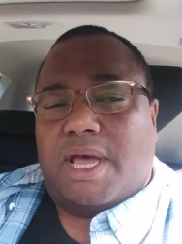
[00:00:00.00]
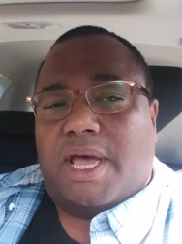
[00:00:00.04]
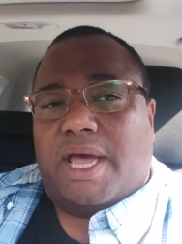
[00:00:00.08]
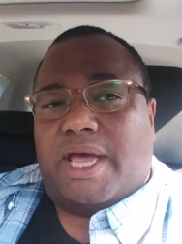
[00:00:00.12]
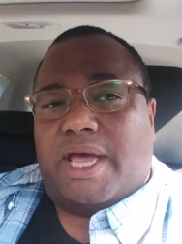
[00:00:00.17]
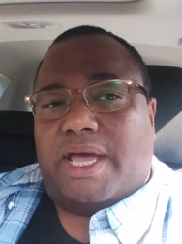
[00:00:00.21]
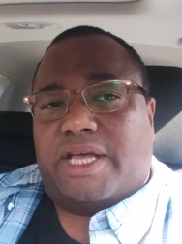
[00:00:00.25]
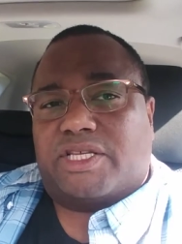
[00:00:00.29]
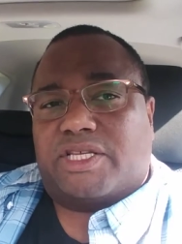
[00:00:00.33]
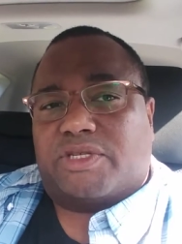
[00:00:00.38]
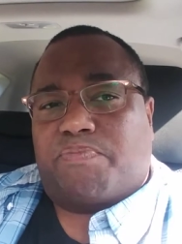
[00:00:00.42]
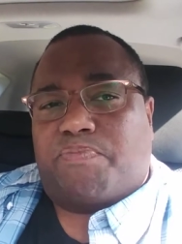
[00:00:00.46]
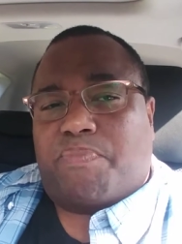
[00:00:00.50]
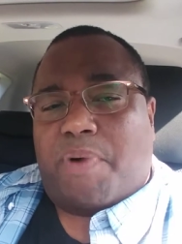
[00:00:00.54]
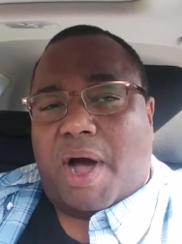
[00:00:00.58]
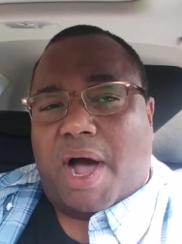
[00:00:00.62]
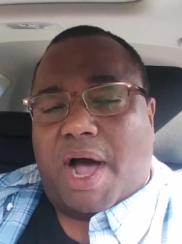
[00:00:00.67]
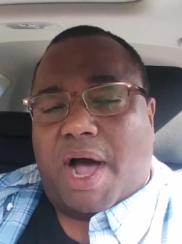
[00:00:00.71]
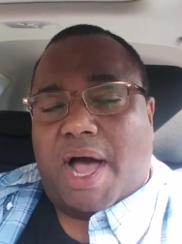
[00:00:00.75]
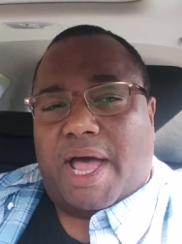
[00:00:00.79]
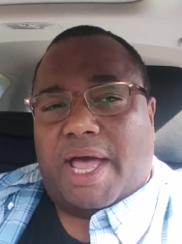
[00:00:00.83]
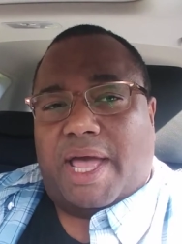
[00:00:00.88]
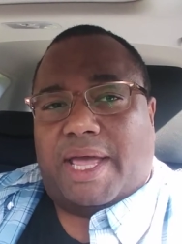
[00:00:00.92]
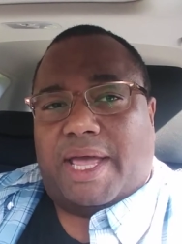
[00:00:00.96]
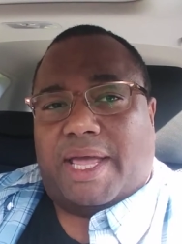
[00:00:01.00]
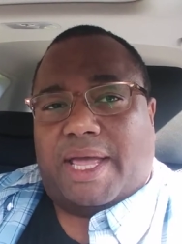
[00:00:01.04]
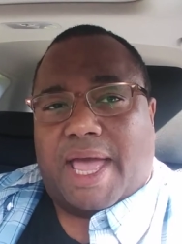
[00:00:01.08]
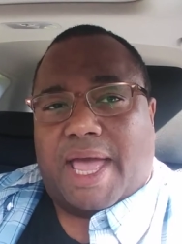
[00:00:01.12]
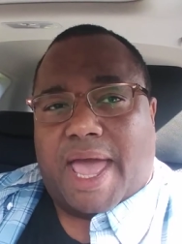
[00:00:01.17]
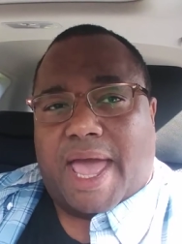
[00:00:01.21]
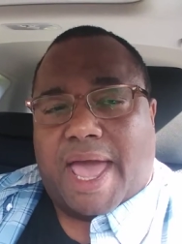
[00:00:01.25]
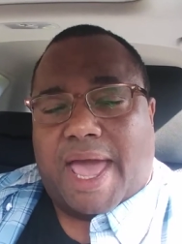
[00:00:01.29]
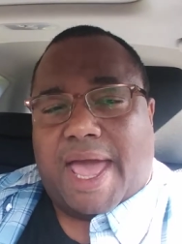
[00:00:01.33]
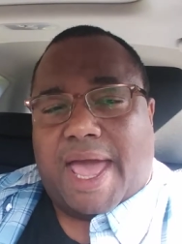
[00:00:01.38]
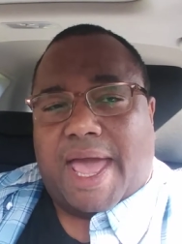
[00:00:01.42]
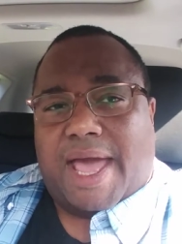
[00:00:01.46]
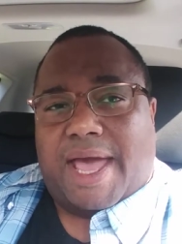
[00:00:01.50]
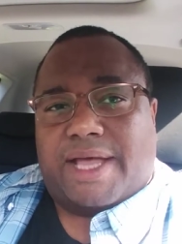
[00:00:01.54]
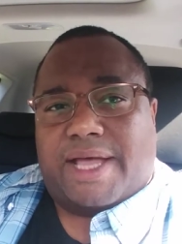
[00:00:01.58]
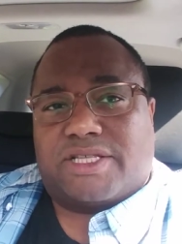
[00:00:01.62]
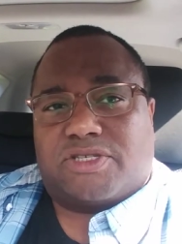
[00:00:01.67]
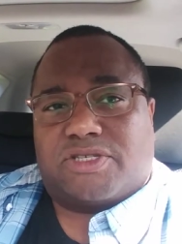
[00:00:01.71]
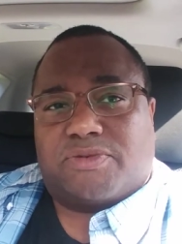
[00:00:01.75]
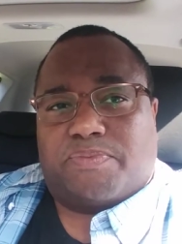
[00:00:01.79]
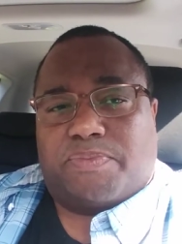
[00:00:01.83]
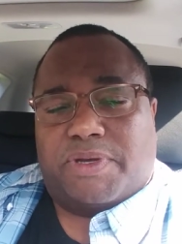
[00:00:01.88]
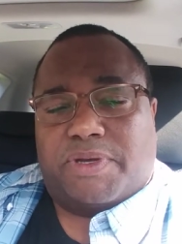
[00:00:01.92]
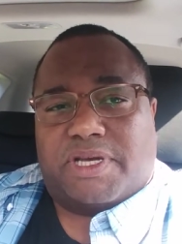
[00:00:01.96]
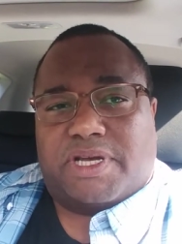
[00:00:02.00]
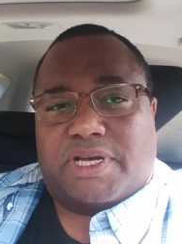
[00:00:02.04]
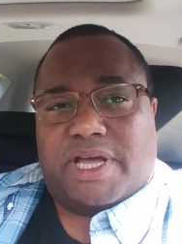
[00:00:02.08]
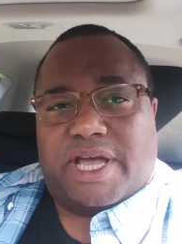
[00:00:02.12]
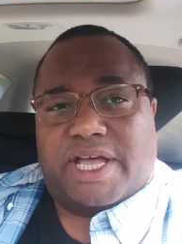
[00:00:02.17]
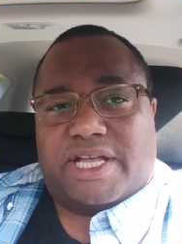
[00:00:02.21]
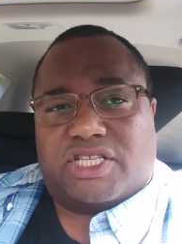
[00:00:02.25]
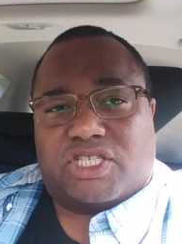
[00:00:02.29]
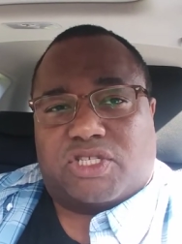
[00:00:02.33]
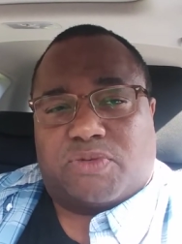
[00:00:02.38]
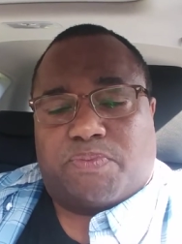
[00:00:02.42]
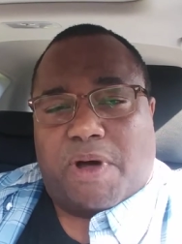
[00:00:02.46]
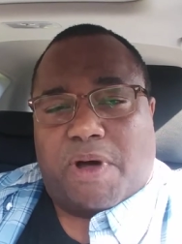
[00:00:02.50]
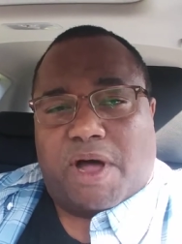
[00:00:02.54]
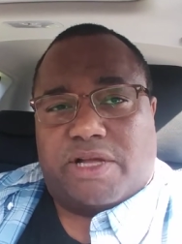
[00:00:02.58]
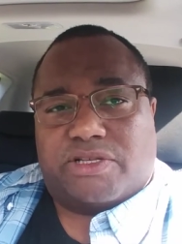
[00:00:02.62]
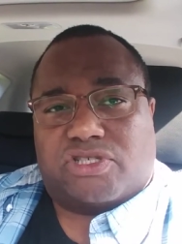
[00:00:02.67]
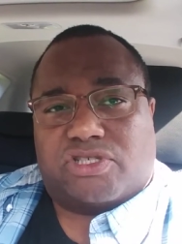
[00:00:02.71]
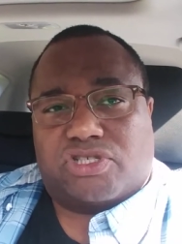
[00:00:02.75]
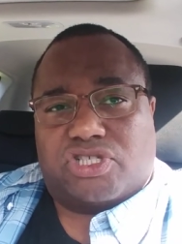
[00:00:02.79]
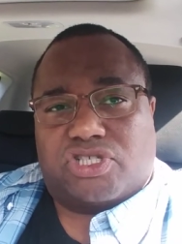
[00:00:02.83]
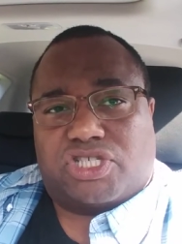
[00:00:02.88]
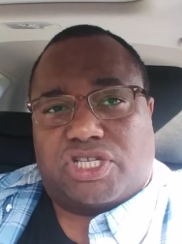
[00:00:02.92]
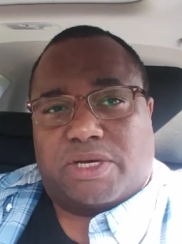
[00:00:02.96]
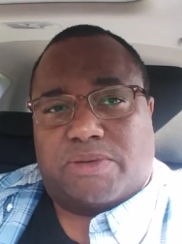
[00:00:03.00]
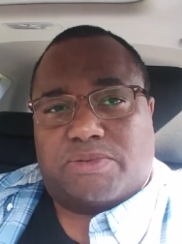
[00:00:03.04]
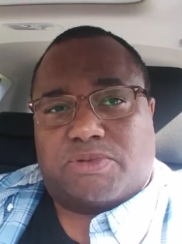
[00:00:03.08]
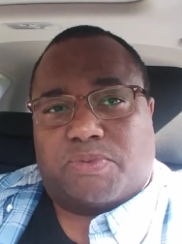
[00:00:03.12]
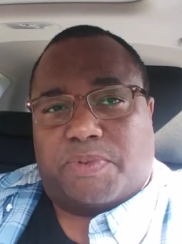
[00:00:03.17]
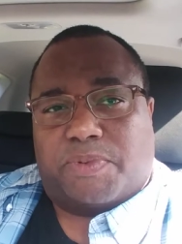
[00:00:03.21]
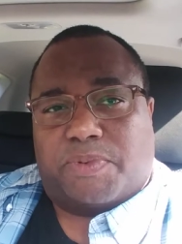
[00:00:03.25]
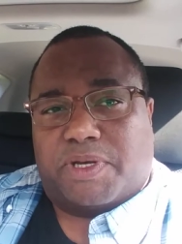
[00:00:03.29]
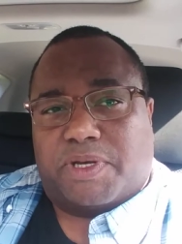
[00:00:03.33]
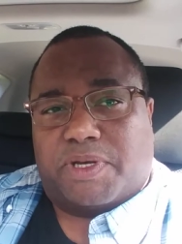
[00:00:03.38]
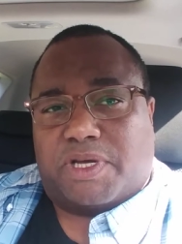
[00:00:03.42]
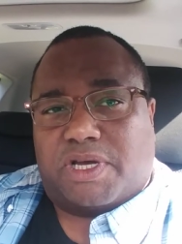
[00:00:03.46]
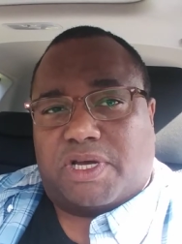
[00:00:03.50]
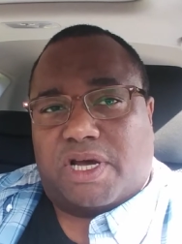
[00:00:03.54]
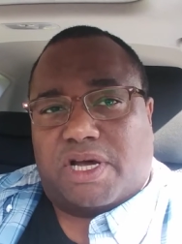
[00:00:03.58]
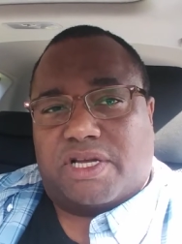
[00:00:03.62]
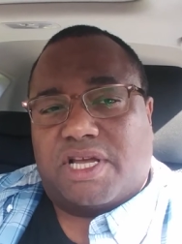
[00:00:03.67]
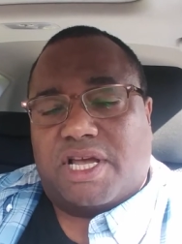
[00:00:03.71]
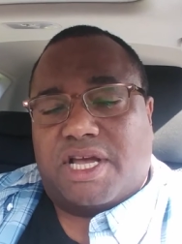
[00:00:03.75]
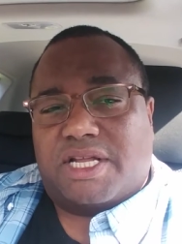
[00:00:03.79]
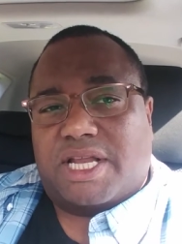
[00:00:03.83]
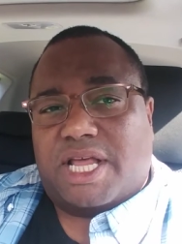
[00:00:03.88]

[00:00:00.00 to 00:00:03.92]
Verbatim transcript: is buying ads and sponsorships because